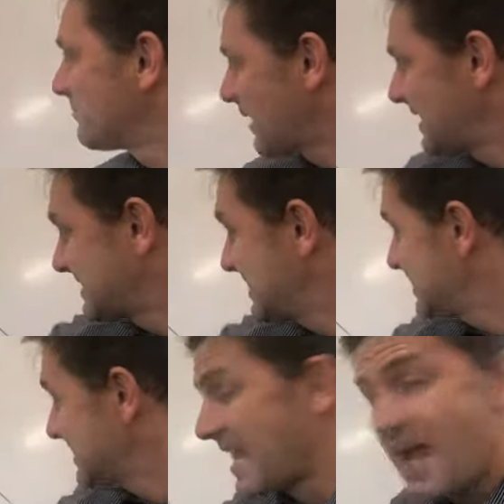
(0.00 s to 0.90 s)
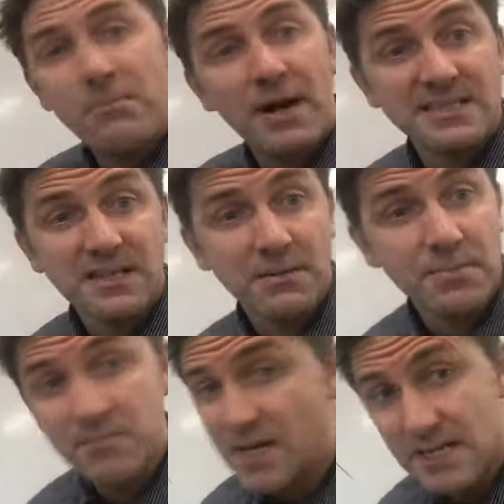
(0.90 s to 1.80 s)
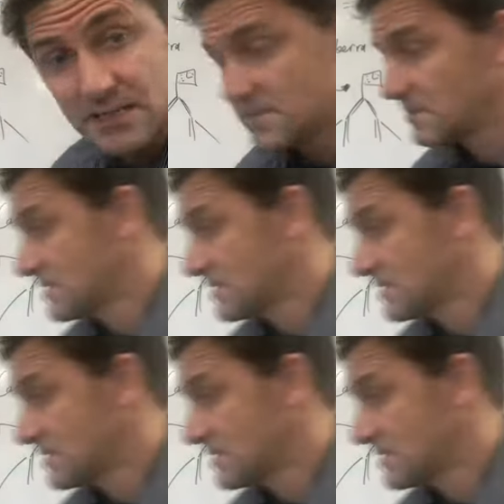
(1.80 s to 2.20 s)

Preston's to Canberra, is it going to be metres? Because